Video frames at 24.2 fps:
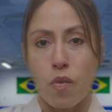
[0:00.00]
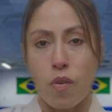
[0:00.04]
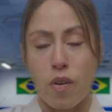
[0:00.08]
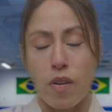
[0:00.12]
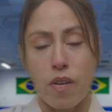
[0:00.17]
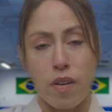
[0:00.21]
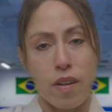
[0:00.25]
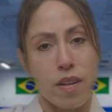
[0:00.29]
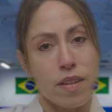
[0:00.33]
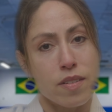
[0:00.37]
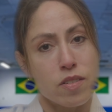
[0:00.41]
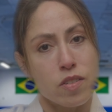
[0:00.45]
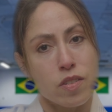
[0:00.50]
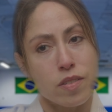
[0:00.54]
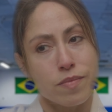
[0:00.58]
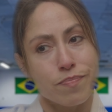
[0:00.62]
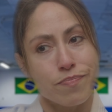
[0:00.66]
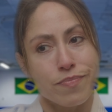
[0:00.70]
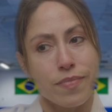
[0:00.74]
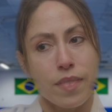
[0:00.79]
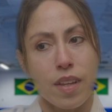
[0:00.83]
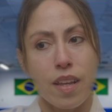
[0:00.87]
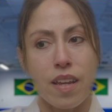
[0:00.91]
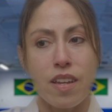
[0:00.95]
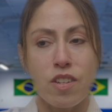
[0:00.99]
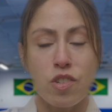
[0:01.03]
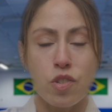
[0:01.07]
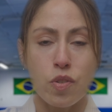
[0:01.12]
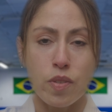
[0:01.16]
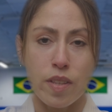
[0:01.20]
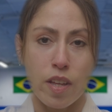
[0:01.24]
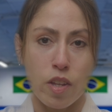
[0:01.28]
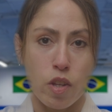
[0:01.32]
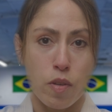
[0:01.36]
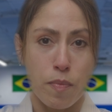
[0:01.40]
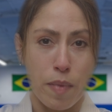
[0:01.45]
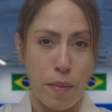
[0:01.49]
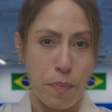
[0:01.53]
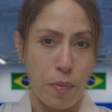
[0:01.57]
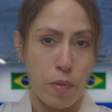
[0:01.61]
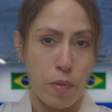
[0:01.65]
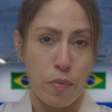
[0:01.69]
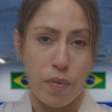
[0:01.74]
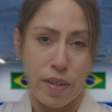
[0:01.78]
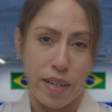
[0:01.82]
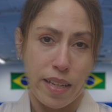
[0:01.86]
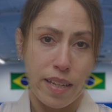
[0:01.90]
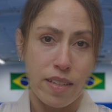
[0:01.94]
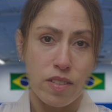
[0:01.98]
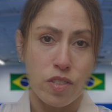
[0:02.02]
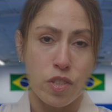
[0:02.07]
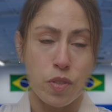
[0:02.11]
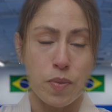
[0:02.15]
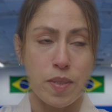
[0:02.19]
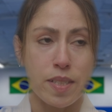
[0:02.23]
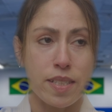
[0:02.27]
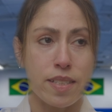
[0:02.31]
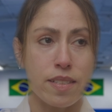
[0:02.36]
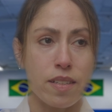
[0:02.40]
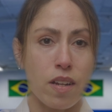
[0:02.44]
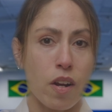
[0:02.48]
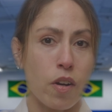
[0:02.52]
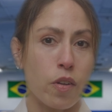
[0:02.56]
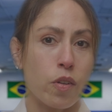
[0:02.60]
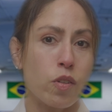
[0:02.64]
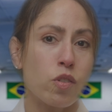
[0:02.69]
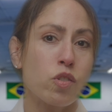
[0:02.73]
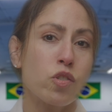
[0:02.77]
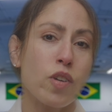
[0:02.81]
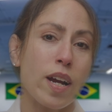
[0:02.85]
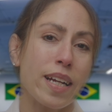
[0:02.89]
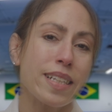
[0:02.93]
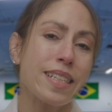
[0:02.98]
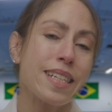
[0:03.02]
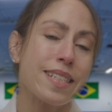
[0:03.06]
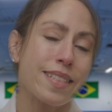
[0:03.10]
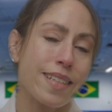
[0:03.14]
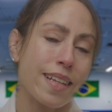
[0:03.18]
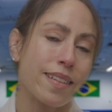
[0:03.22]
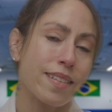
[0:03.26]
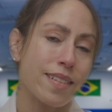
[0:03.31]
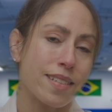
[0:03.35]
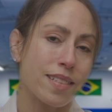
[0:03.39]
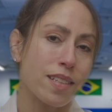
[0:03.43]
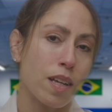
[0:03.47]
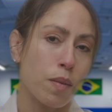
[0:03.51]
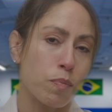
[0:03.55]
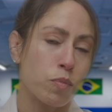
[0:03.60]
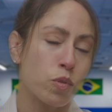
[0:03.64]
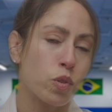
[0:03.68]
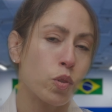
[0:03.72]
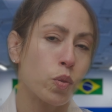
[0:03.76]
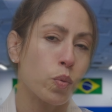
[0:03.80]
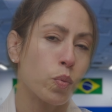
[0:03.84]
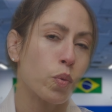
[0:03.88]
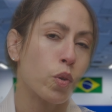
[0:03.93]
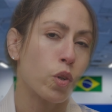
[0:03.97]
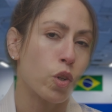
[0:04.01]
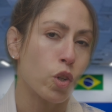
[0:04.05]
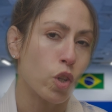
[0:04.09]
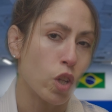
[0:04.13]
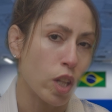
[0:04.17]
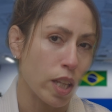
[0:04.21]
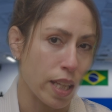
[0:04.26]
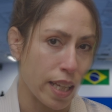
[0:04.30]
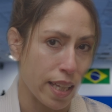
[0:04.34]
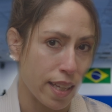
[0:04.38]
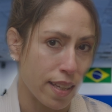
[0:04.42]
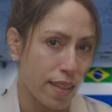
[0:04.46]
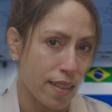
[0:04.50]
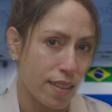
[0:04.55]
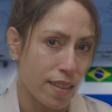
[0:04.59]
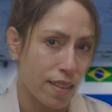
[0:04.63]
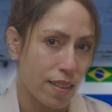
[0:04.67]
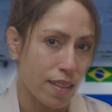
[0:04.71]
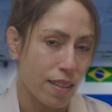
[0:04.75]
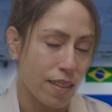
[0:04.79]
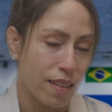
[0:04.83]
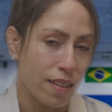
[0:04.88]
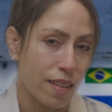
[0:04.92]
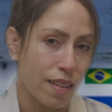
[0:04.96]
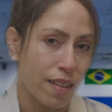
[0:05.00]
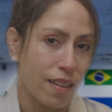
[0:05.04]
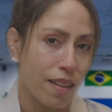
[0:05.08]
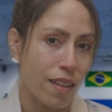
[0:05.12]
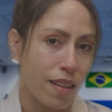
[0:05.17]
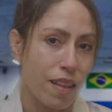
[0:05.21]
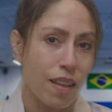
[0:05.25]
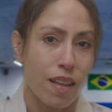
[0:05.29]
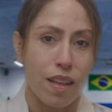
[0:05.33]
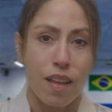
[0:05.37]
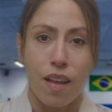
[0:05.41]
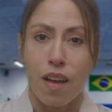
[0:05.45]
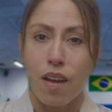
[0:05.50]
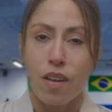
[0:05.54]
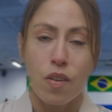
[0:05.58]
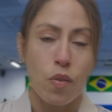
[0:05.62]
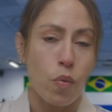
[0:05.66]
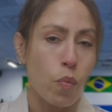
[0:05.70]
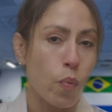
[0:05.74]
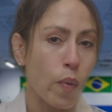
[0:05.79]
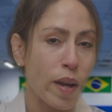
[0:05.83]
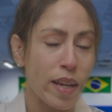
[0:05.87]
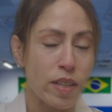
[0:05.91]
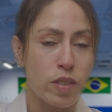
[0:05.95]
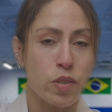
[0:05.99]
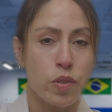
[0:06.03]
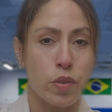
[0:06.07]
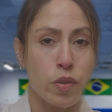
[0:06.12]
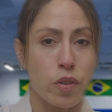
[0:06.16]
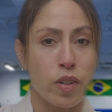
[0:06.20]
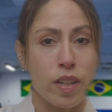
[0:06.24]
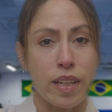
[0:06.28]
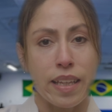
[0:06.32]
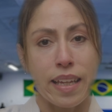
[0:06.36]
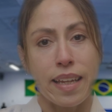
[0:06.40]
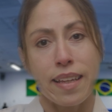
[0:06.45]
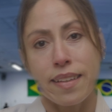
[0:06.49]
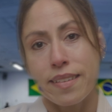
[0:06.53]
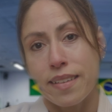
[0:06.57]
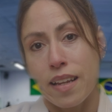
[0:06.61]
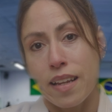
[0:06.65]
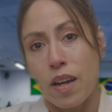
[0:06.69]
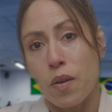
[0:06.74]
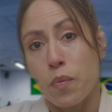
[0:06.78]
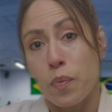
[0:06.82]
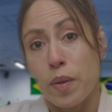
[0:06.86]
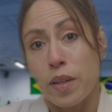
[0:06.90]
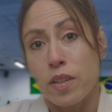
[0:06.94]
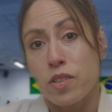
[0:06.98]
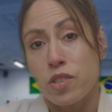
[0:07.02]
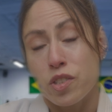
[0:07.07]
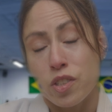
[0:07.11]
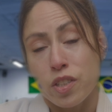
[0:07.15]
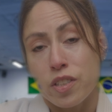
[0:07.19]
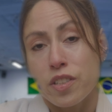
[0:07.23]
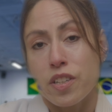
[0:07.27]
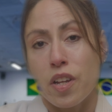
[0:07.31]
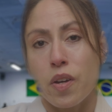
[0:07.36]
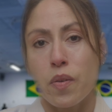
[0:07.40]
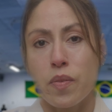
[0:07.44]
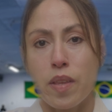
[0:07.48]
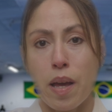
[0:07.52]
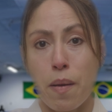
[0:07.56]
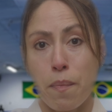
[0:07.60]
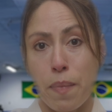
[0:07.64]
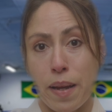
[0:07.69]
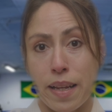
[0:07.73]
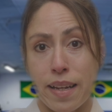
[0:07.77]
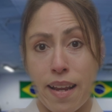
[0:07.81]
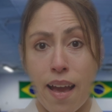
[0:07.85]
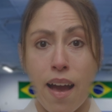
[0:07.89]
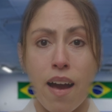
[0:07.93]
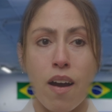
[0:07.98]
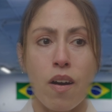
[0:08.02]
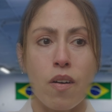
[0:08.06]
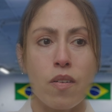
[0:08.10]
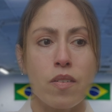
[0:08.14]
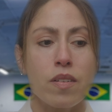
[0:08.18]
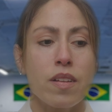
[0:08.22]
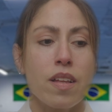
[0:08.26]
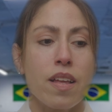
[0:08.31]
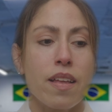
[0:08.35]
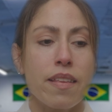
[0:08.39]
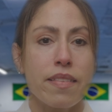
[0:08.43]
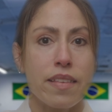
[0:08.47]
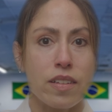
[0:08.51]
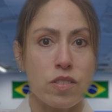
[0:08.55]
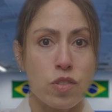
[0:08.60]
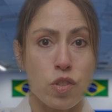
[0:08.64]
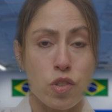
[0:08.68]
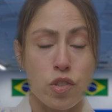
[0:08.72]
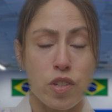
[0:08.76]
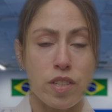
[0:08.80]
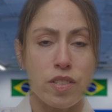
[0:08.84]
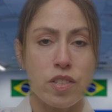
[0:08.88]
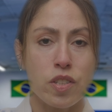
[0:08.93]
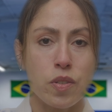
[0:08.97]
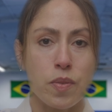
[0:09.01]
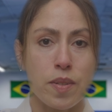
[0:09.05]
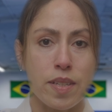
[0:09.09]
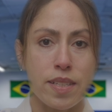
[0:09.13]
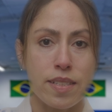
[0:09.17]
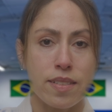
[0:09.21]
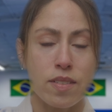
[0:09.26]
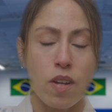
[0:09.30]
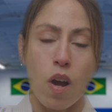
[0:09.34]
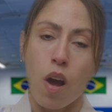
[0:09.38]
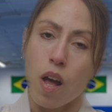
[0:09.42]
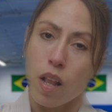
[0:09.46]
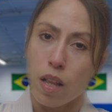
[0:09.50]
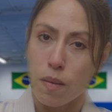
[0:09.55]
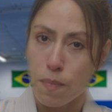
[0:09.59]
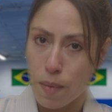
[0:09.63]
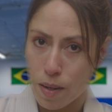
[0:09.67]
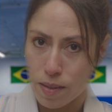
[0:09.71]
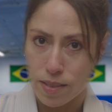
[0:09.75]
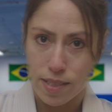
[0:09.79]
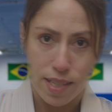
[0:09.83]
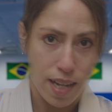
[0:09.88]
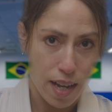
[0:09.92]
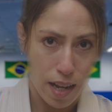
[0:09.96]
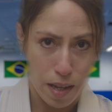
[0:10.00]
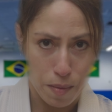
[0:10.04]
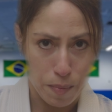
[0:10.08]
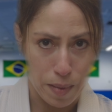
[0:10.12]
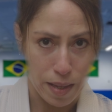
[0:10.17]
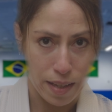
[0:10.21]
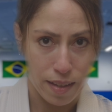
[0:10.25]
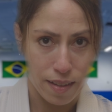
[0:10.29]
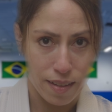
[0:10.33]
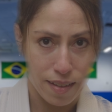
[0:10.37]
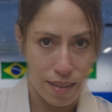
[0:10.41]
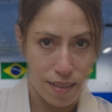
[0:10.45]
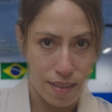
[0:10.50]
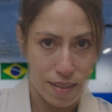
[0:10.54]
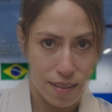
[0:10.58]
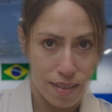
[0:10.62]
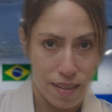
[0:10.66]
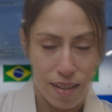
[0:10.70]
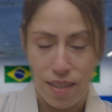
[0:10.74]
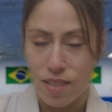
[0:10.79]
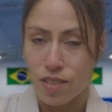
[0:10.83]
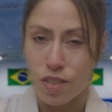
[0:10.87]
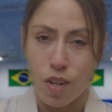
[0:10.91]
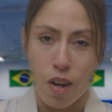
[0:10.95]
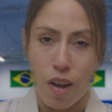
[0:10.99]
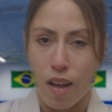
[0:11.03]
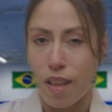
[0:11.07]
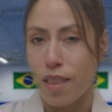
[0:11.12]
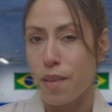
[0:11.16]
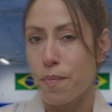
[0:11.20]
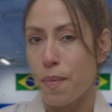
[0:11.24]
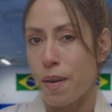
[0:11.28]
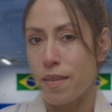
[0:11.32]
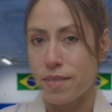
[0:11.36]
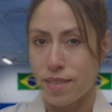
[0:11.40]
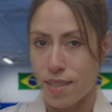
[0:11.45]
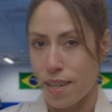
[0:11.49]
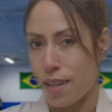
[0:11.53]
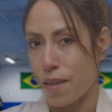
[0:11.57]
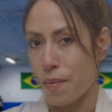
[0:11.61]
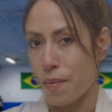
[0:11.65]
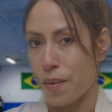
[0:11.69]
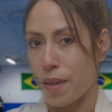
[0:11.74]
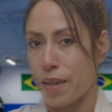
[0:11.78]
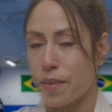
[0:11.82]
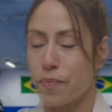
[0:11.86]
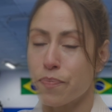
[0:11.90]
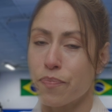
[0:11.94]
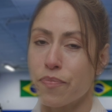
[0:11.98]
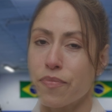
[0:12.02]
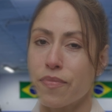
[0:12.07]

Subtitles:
or issue that you might be running into is, are you trying to set this up too early? Way too early. Now, we should know that by now that Jiu-Jitsu is all about timing. It's all about timing.